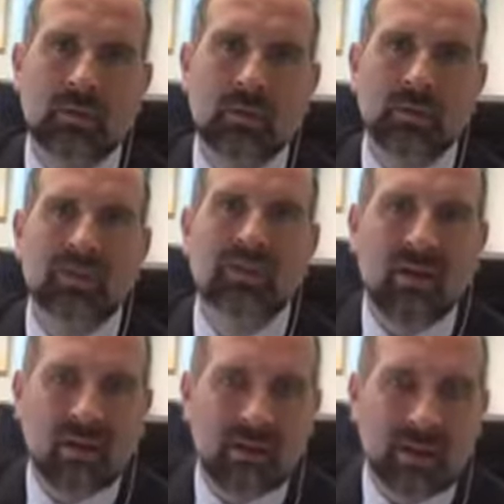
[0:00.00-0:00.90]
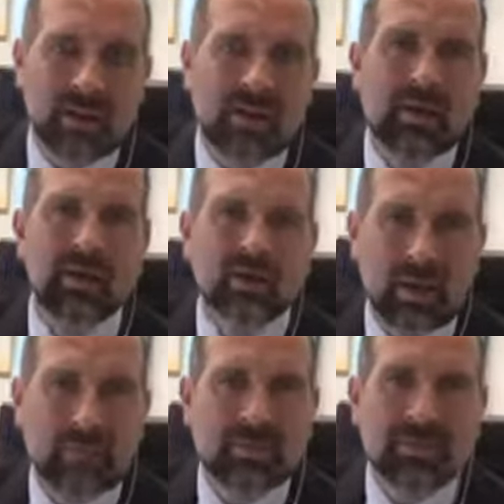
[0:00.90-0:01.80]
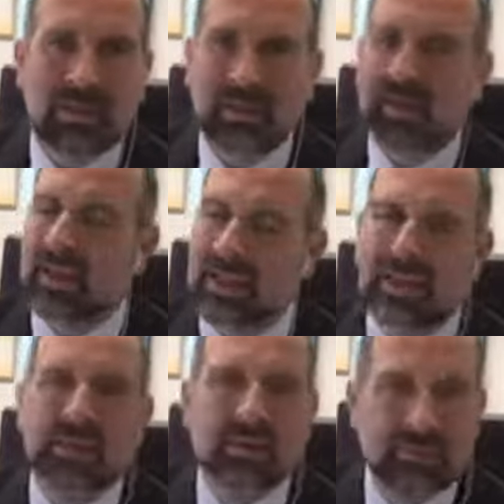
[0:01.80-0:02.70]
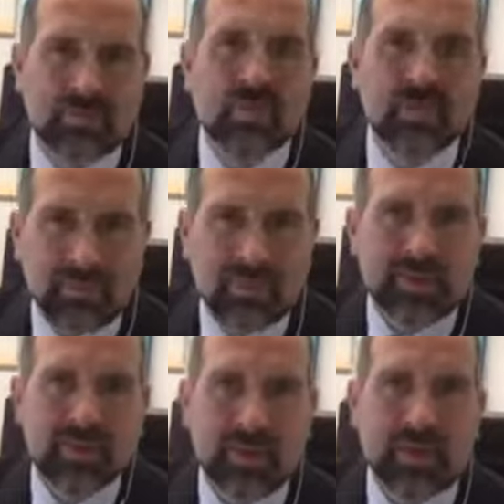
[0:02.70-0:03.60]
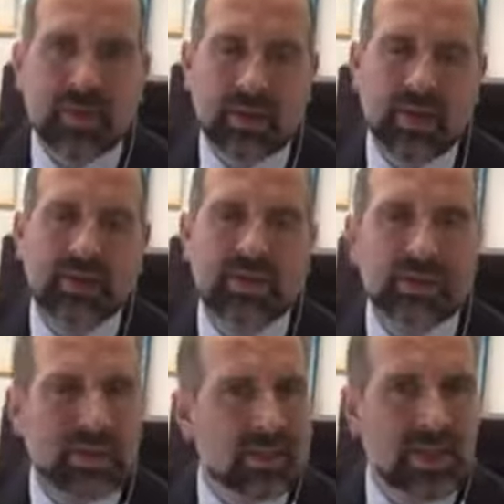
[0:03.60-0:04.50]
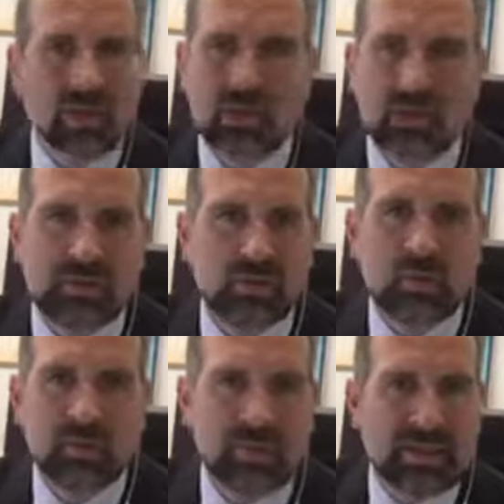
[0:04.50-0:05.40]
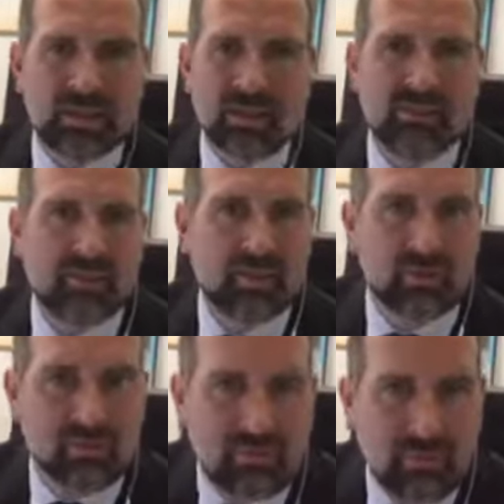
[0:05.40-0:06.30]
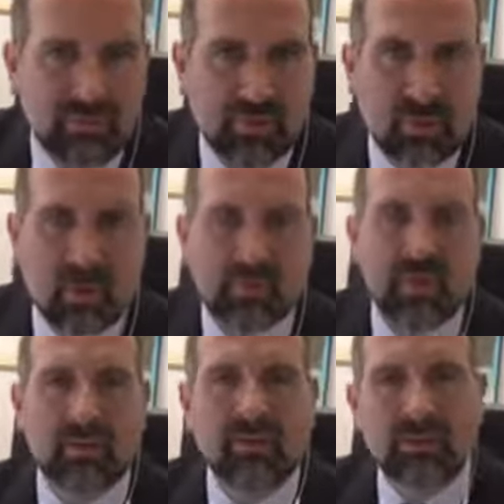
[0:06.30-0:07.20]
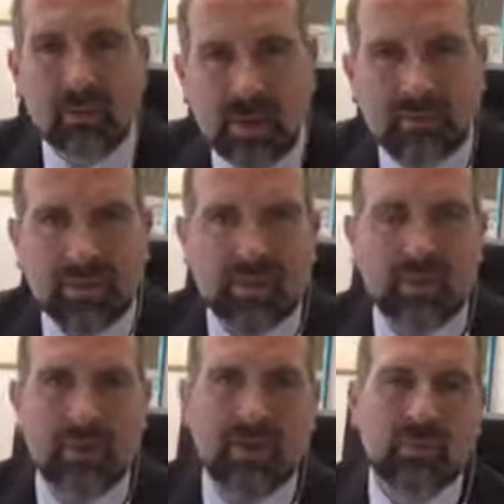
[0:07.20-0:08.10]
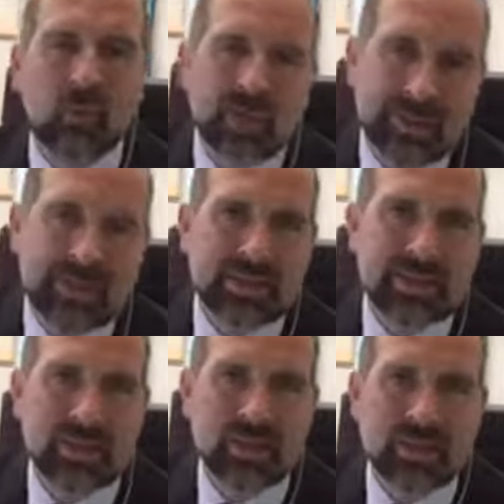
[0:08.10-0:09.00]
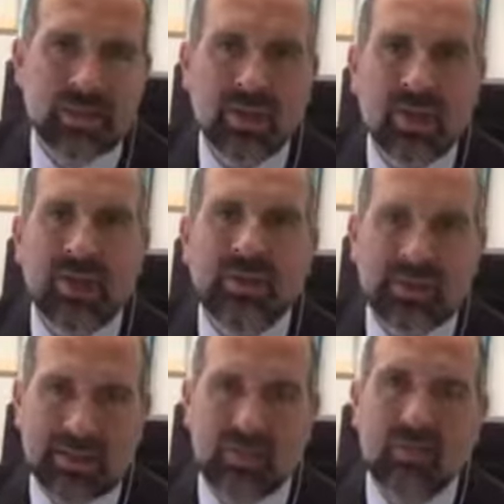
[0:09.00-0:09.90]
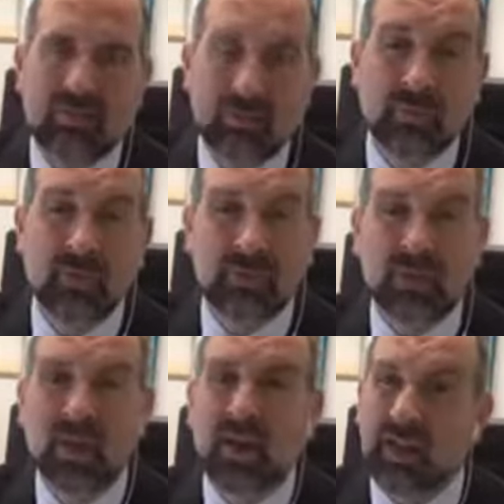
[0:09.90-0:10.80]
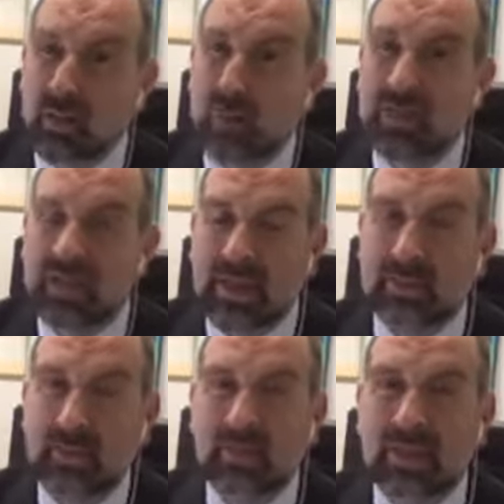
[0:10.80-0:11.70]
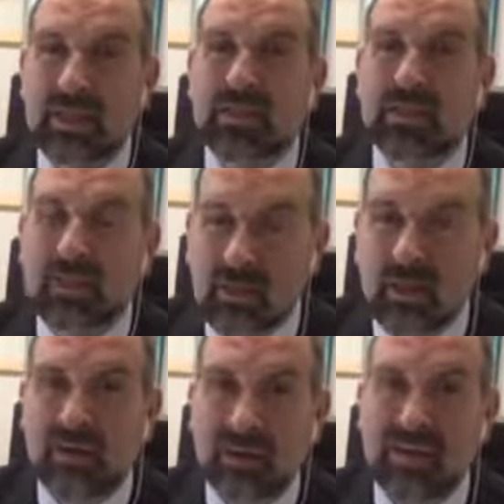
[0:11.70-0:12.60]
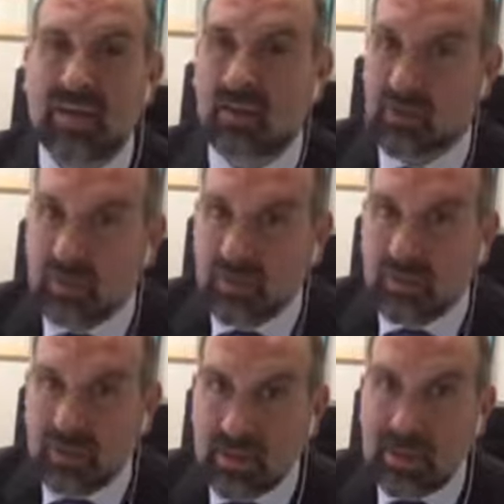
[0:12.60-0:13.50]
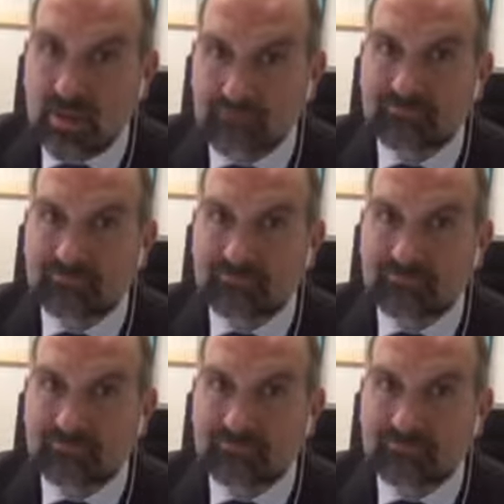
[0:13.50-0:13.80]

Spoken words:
the scarring and the shape to settle, and that takes a few months. The sensation, the breasts can feel firm, they can feel heavy, you can get weird sensations, and that takes a good few months. And I normally say to people, things start to settle around 3 months.